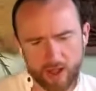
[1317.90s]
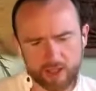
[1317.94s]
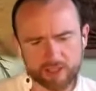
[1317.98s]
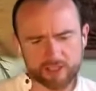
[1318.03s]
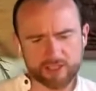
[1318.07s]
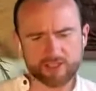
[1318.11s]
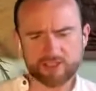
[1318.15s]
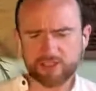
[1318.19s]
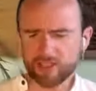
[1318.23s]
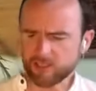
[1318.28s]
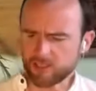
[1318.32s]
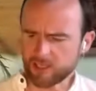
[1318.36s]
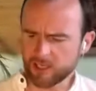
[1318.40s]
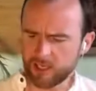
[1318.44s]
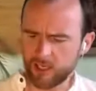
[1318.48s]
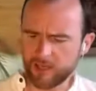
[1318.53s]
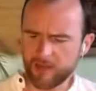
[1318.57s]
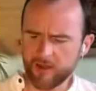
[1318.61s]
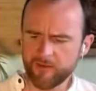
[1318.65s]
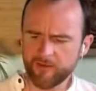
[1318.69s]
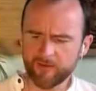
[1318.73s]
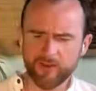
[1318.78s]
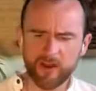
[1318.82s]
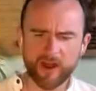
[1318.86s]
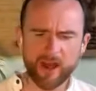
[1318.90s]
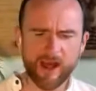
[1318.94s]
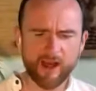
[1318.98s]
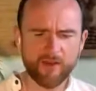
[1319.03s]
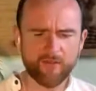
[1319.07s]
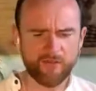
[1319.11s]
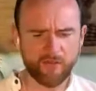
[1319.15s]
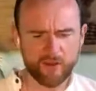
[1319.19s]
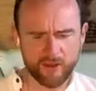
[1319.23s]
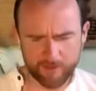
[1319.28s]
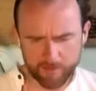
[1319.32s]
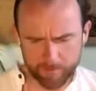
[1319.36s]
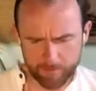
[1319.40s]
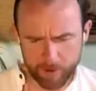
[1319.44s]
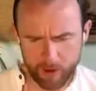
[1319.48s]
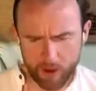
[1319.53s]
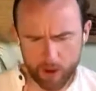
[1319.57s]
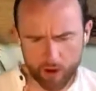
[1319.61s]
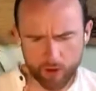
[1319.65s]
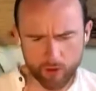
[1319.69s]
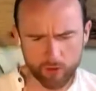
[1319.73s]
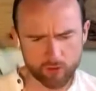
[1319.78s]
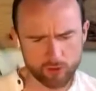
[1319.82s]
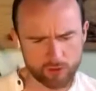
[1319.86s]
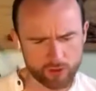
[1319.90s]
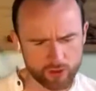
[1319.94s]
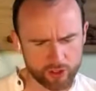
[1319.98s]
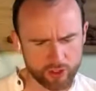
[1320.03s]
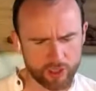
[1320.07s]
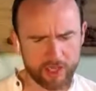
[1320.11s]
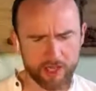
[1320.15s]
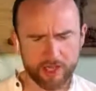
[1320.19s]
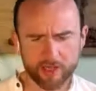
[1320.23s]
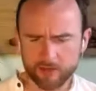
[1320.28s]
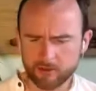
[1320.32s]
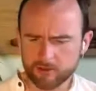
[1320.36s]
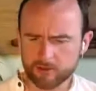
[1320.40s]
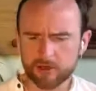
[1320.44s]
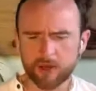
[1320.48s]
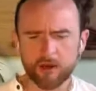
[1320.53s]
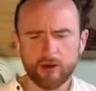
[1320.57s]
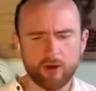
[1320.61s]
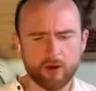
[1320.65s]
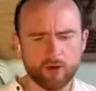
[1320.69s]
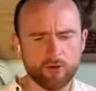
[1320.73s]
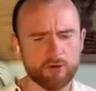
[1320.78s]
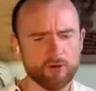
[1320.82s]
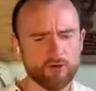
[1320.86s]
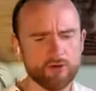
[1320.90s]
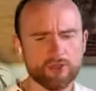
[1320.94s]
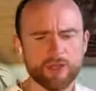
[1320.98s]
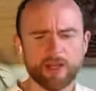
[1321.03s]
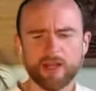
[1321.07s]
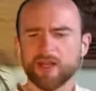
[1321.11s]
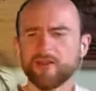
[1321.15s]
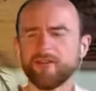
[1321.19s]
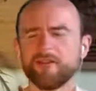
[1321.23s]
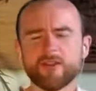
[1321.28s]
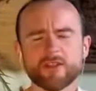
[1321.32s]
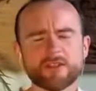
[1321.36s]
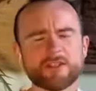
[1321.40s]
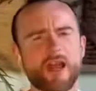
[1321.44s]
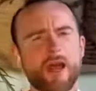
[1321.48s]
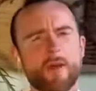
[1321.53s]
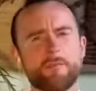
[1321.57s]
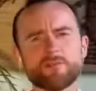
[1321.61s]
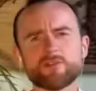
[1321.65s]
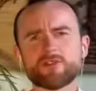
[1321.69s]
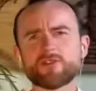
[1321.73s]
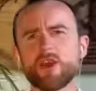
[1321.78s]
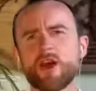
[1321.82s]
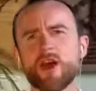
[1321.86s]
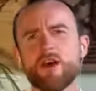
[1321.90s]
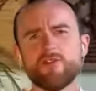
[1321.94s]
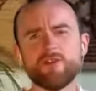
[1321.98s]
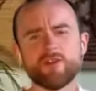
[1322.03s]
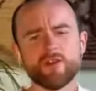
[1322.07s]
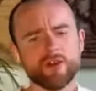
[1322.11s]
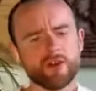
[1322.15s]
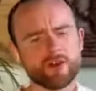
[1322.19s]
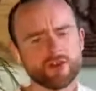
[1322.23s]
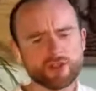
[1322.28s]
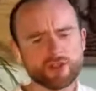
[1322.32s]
She said to live life in bold, in gold, in the depths of your